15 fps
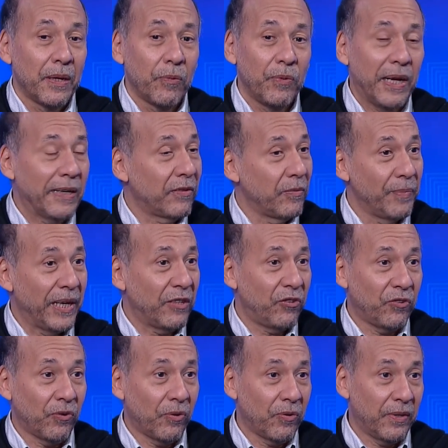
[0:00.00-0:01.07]
we had to make
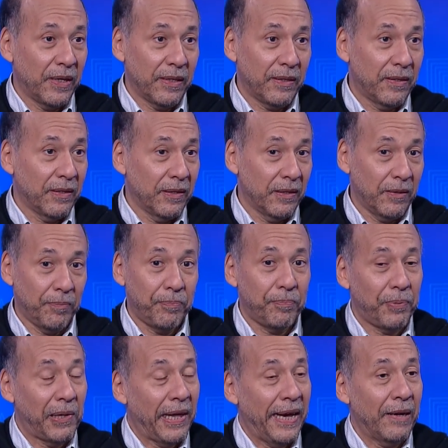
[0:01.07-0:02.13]
sure that the
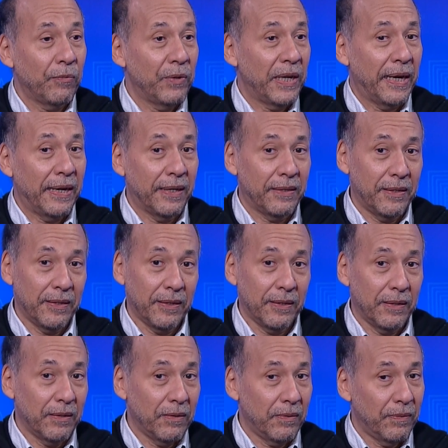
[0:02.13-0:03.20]
plant we had the,
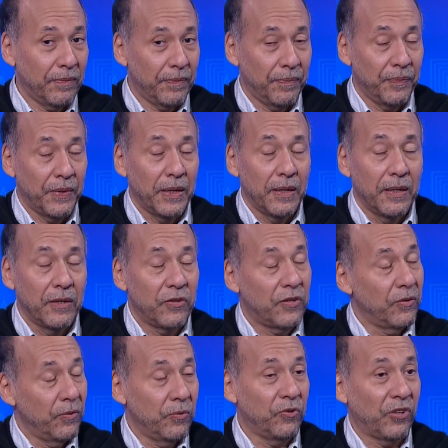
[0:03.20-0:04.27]
uh,
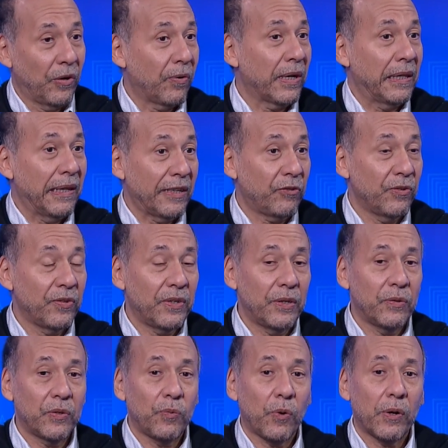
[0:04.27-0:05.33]
to generate electricity
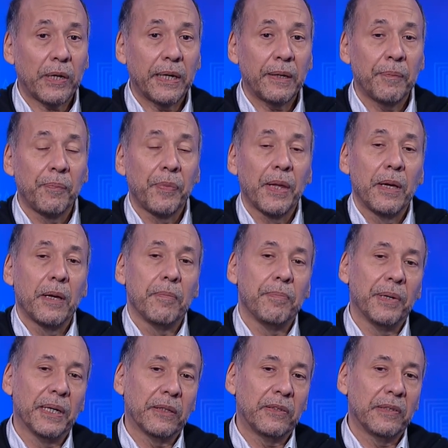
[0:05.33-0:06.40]
was working.
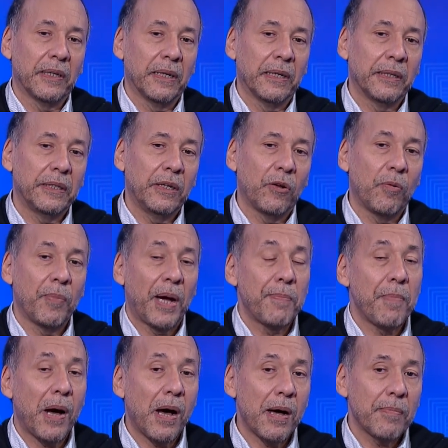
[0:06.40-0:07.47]
But uh, you know, my
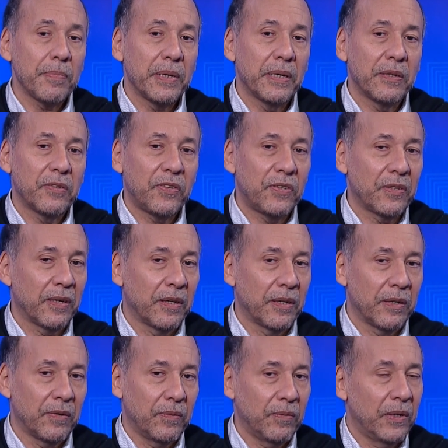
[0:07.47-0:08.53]
mom is
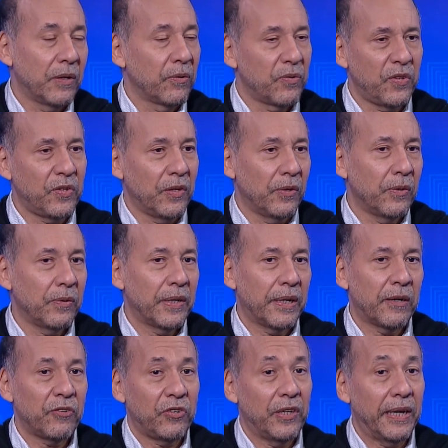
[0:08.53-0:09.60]
uh, you know still
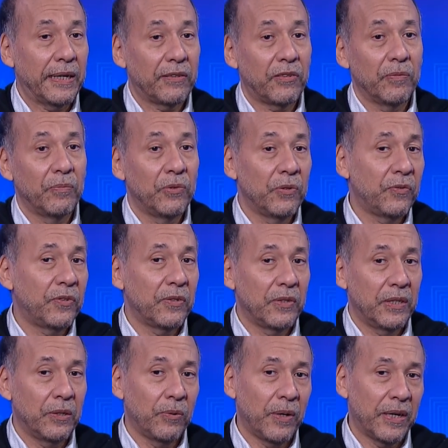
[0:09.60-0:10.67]
there. She had to move to
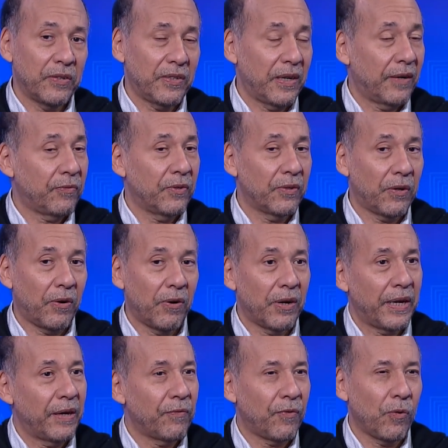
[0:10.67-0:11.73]
the U.S. after the
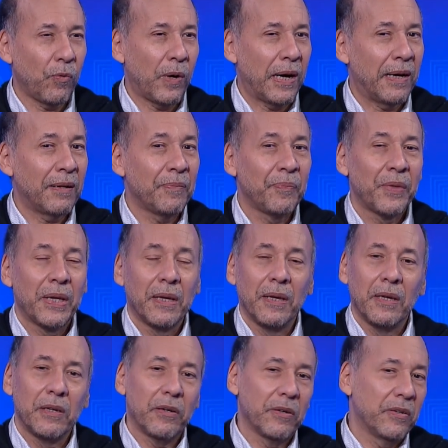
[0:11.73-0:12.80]
hurricane for a while.
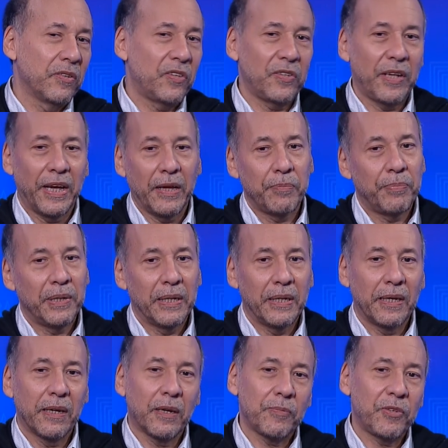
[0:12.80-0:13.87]
Couldn't stand
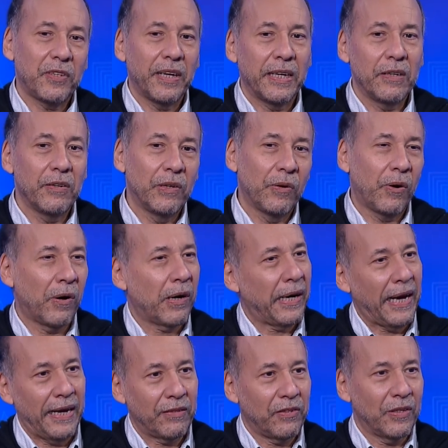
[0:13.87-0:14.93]
being in upstate New York.
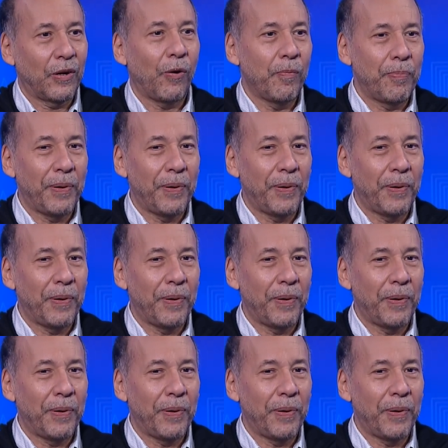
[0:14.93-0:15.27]
Had to go